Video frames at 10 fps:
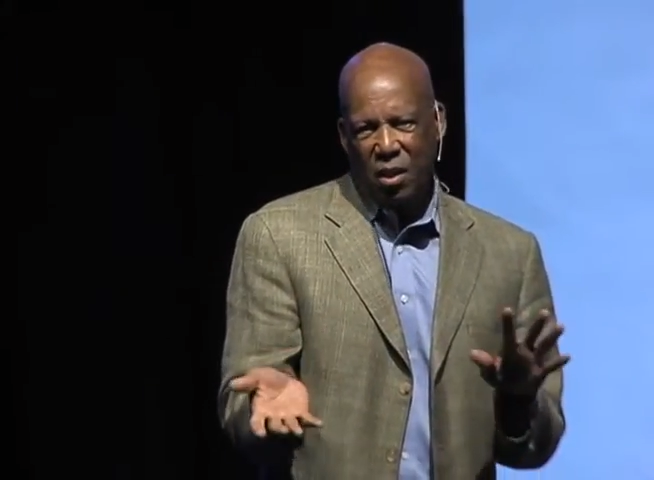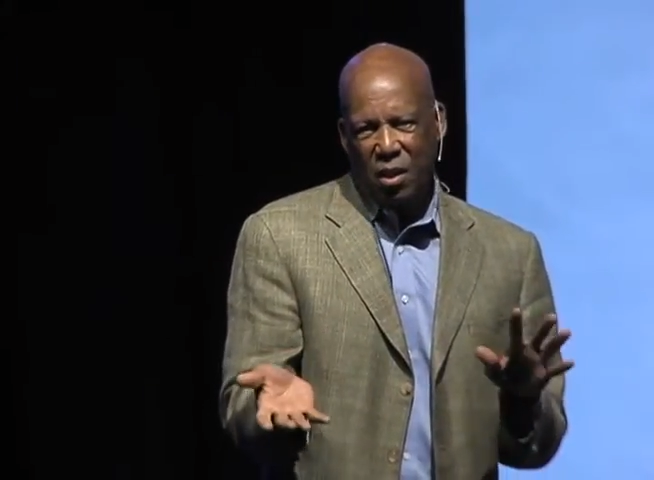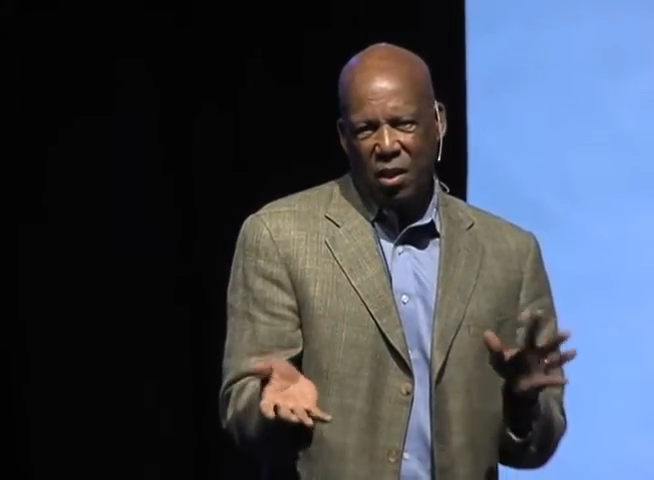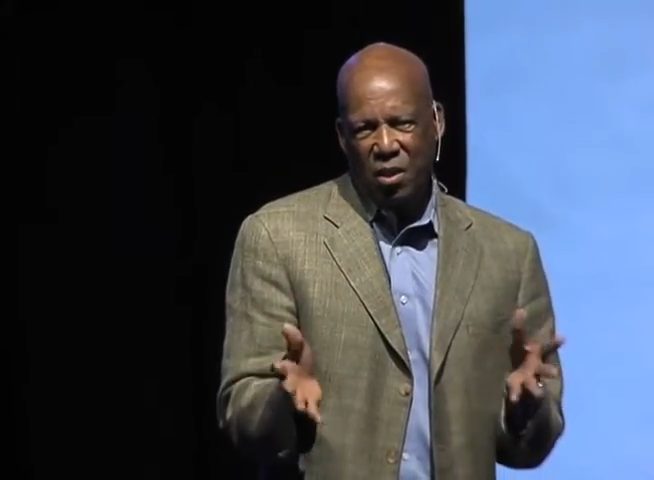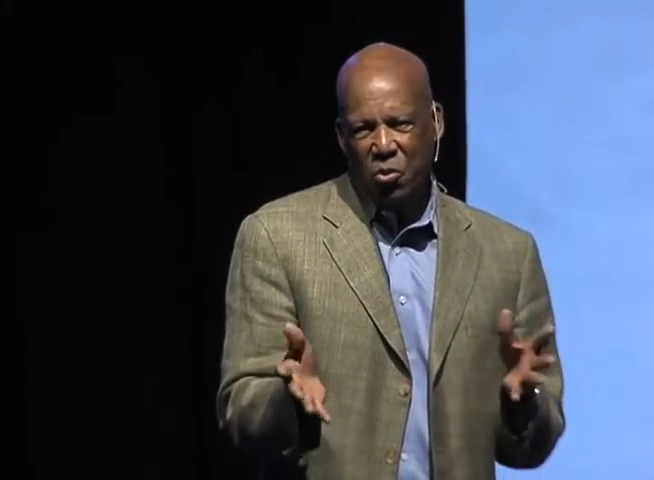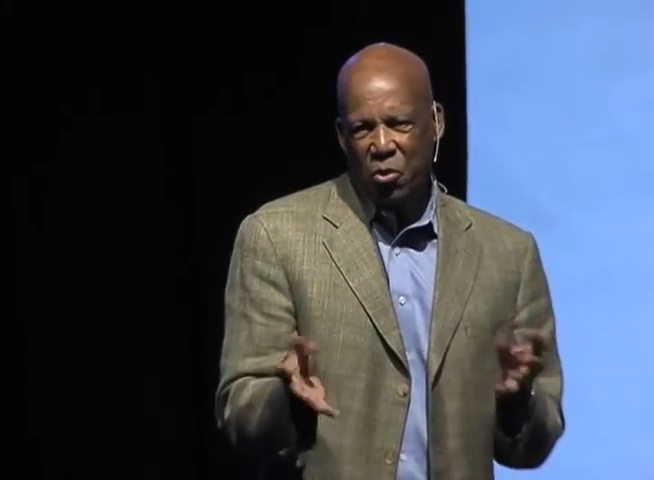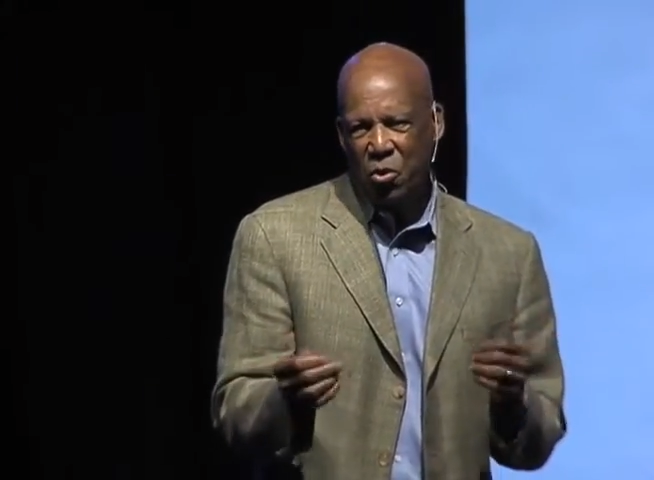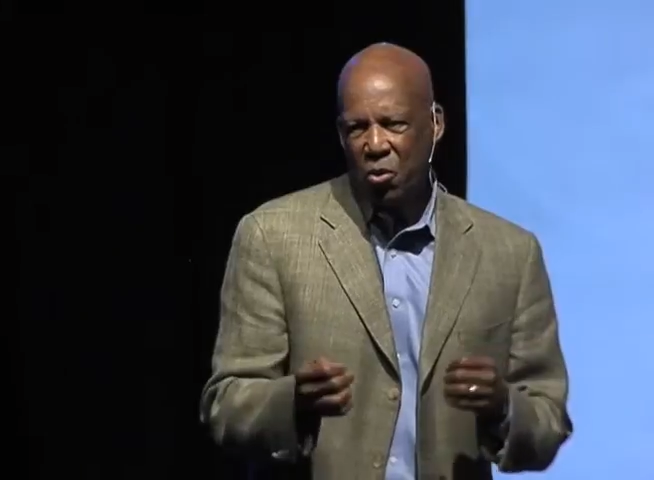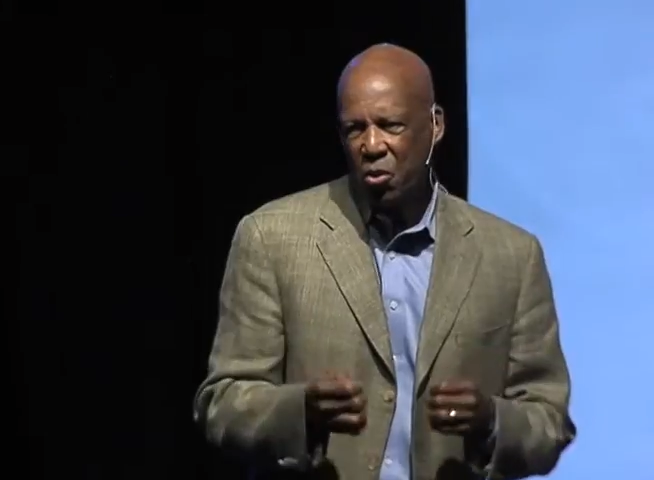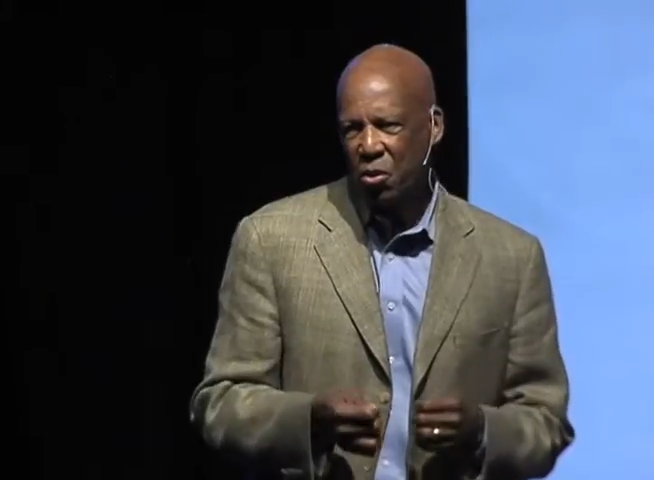his or
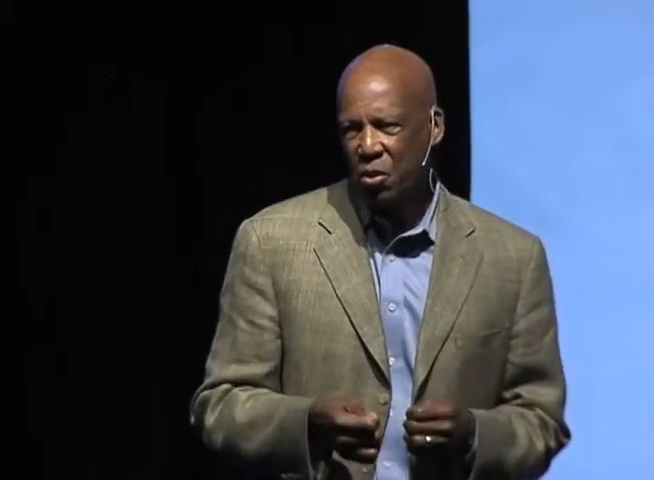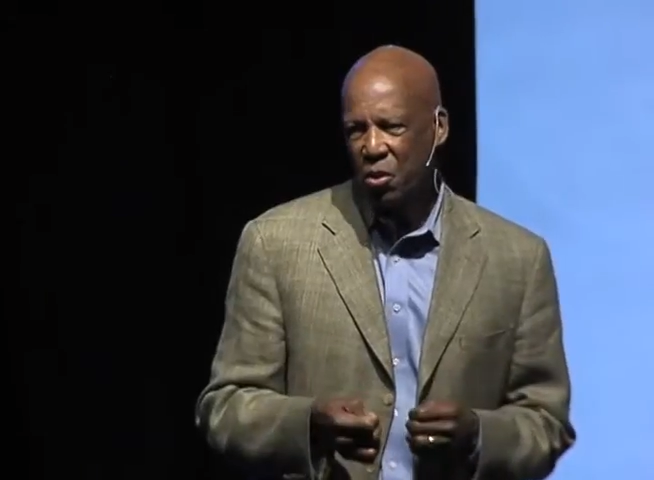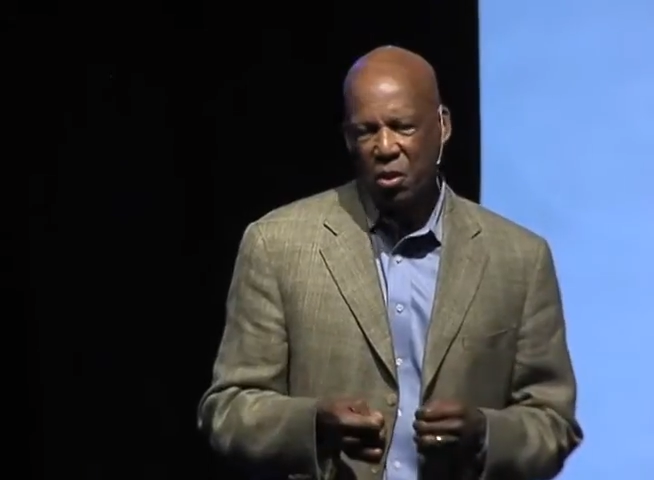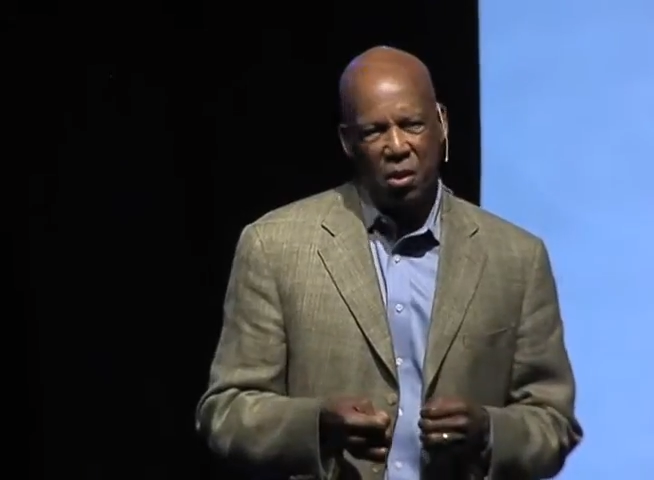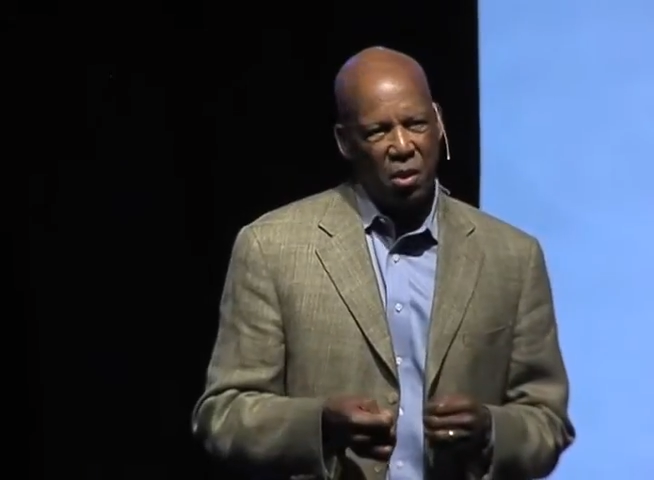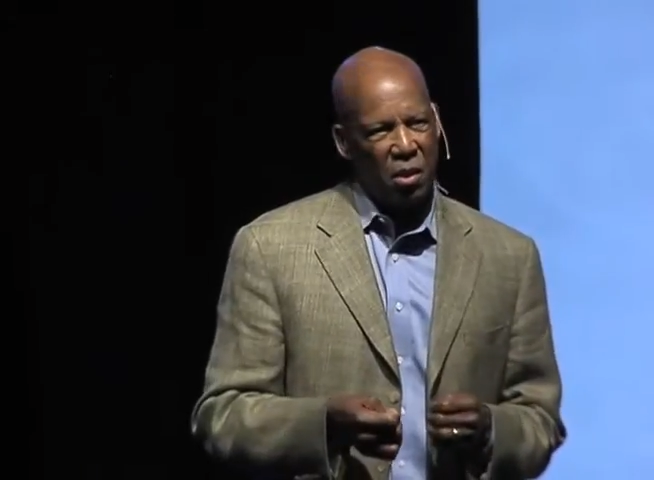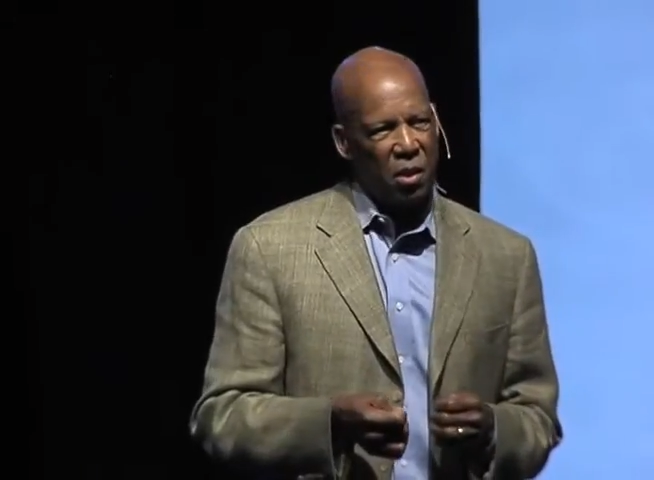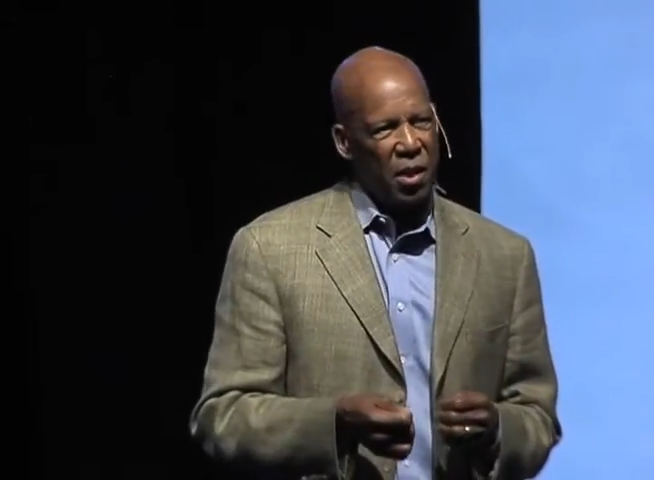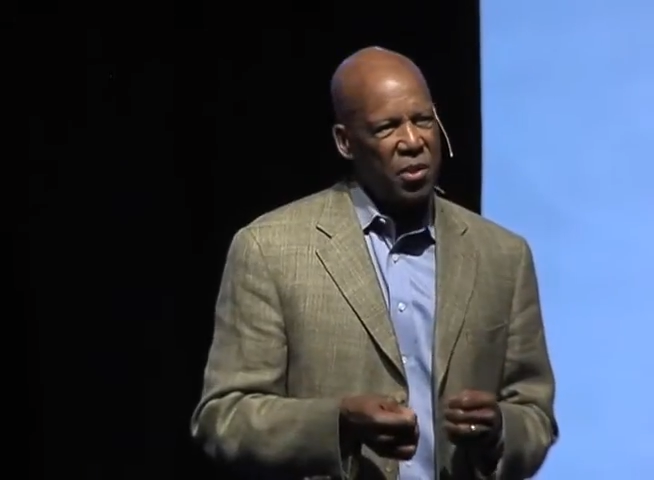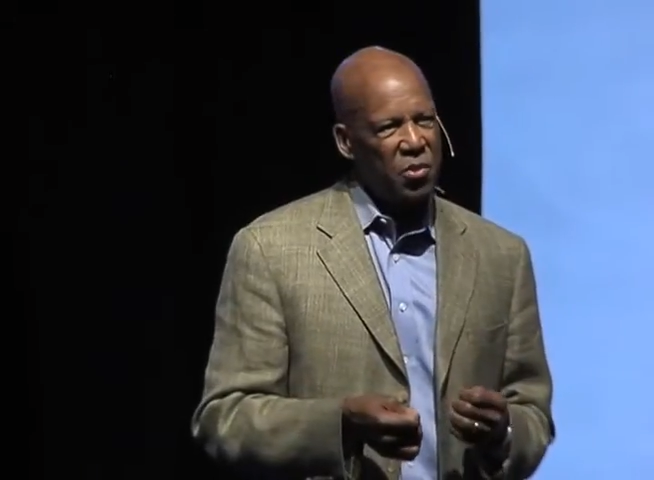her
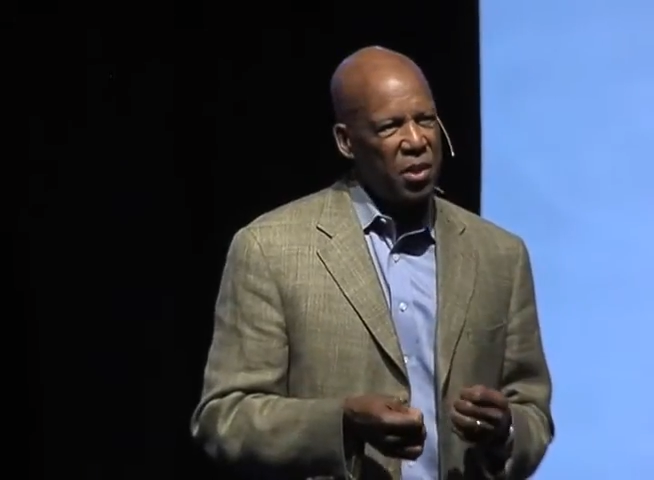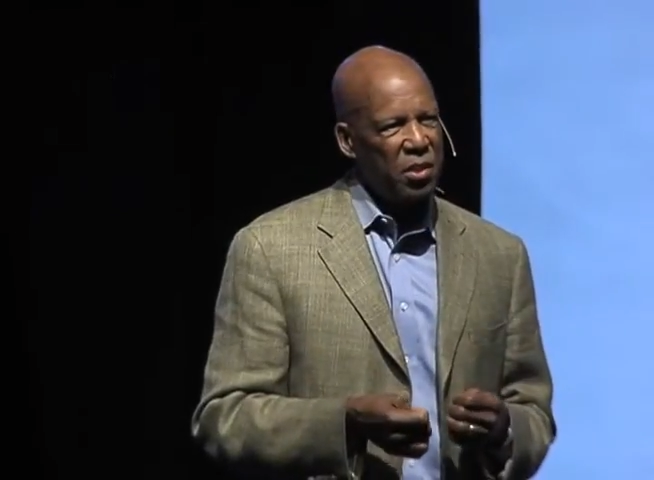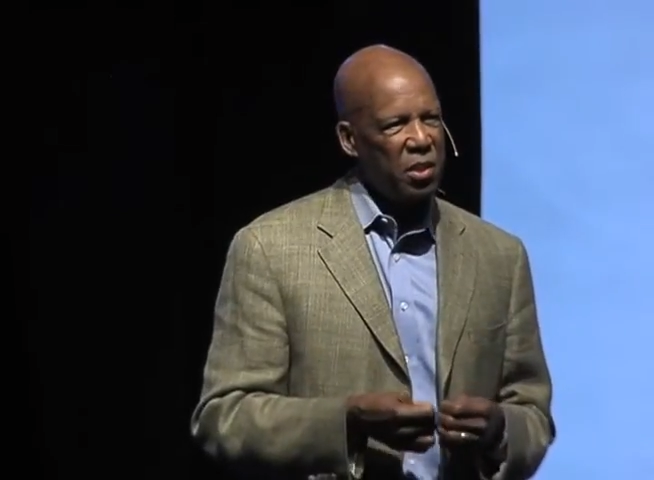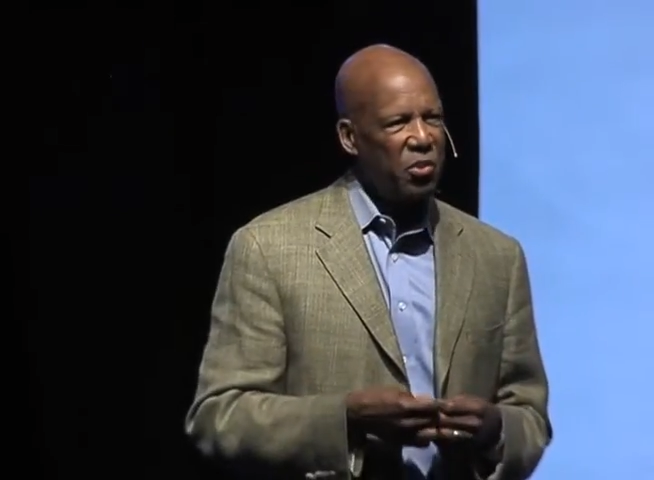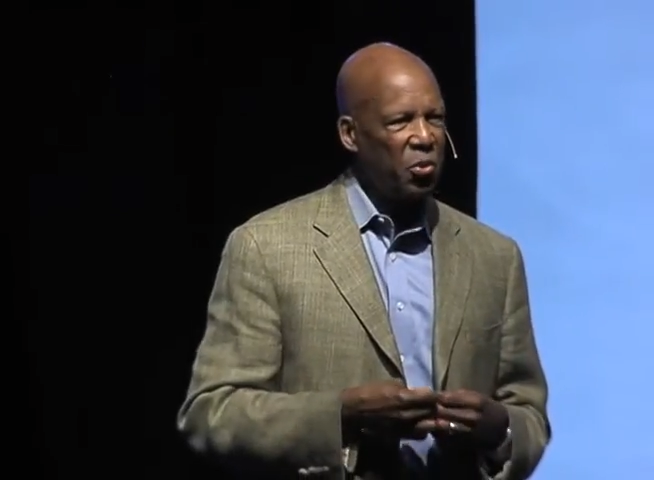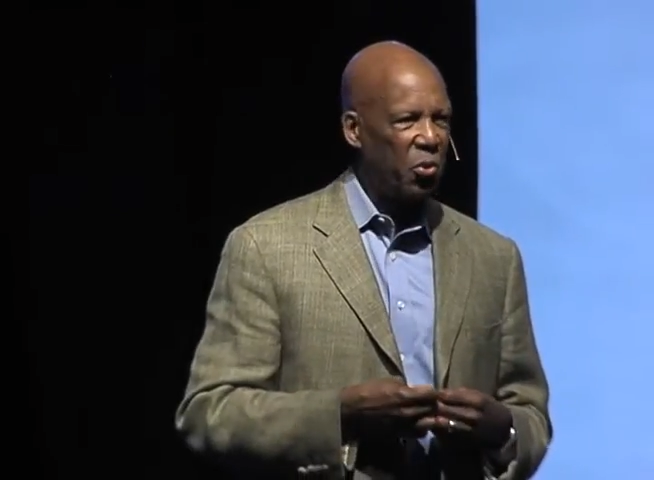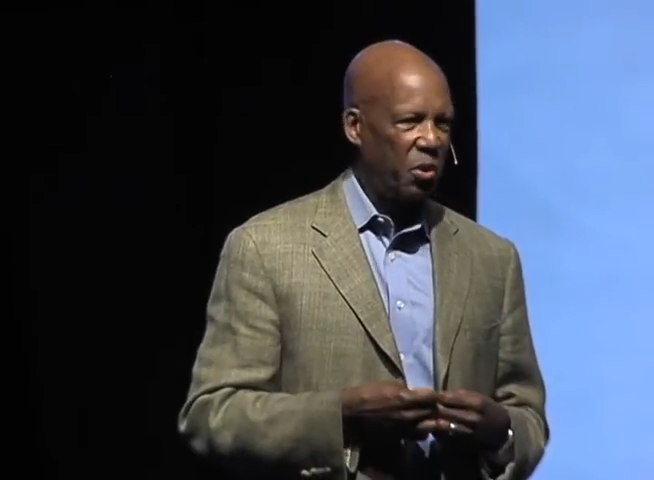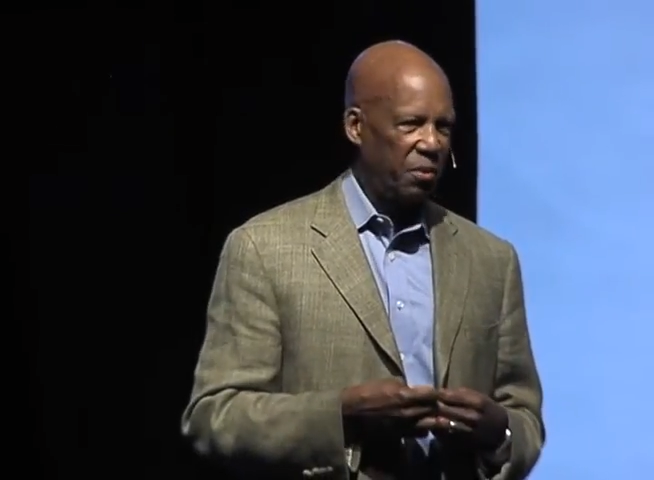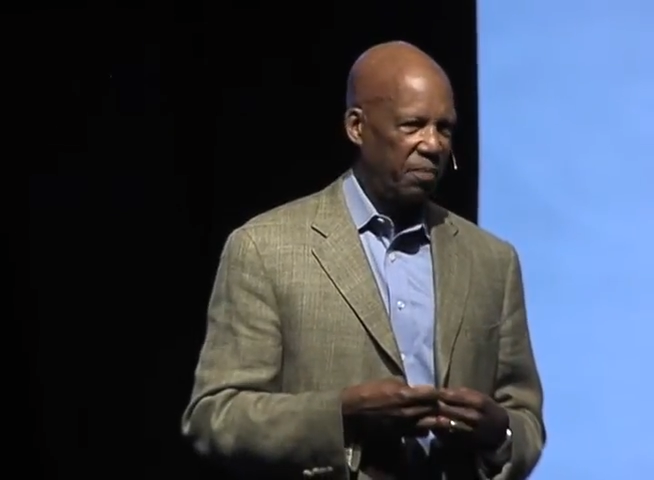SAT score.